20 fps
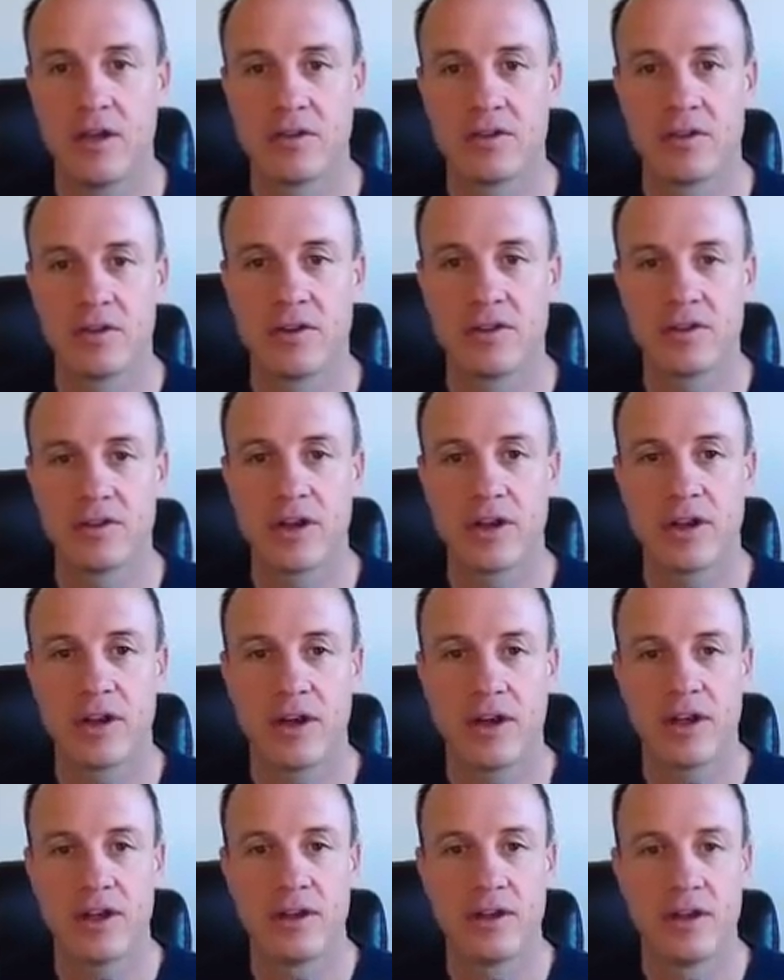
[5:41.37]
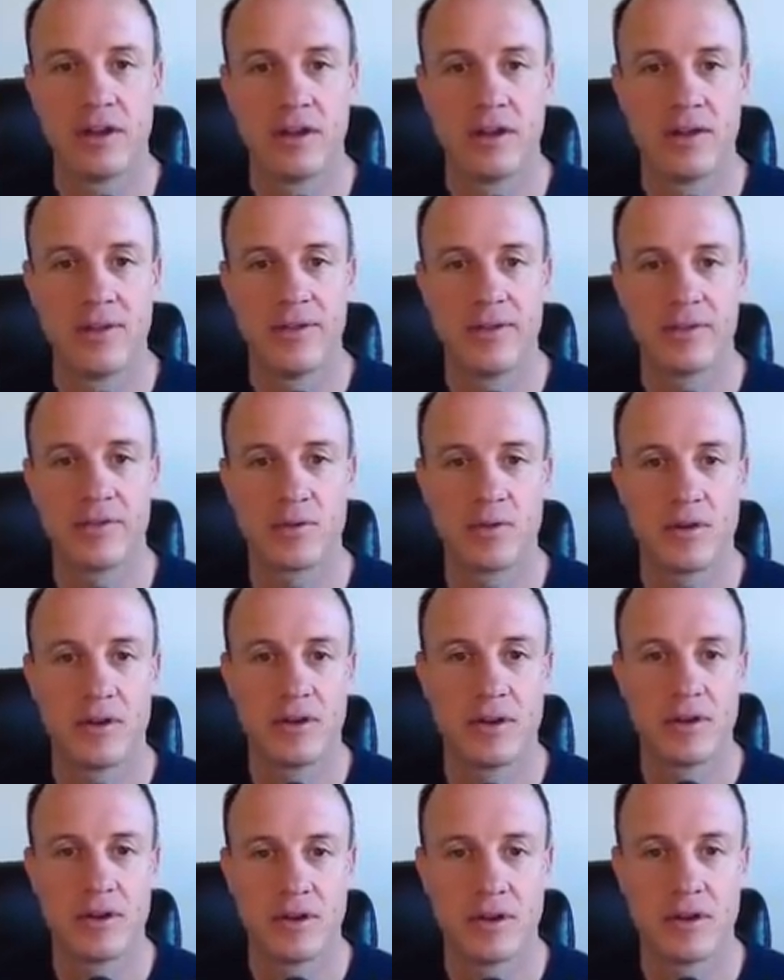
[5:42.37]
So let's click on this
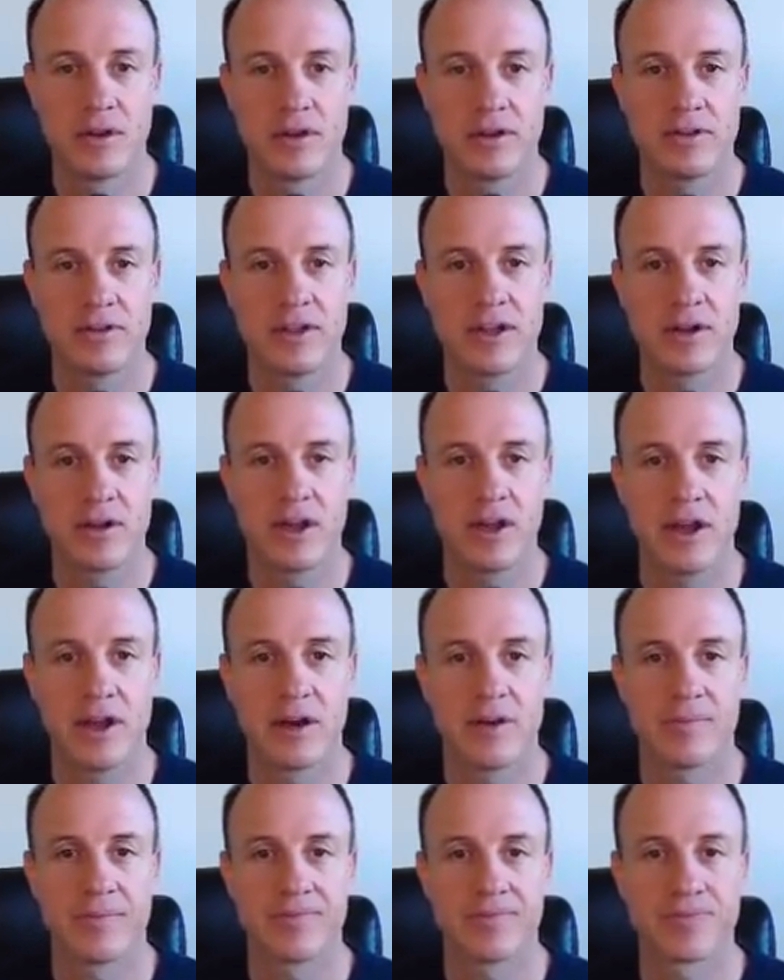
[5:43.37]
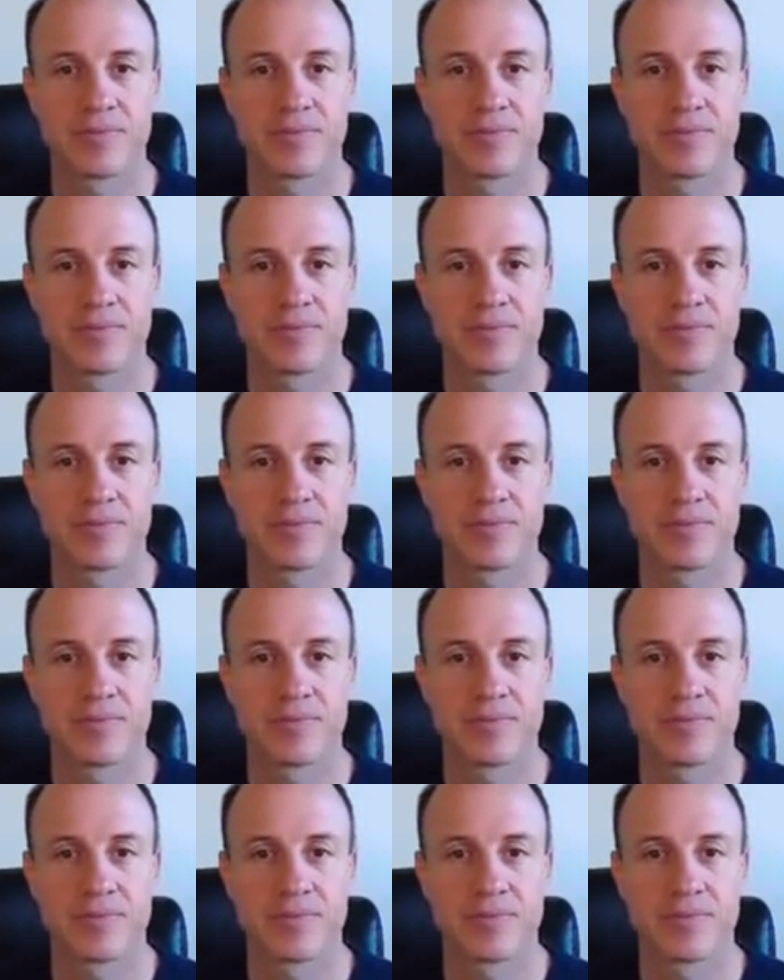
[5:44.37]
one, this link right here.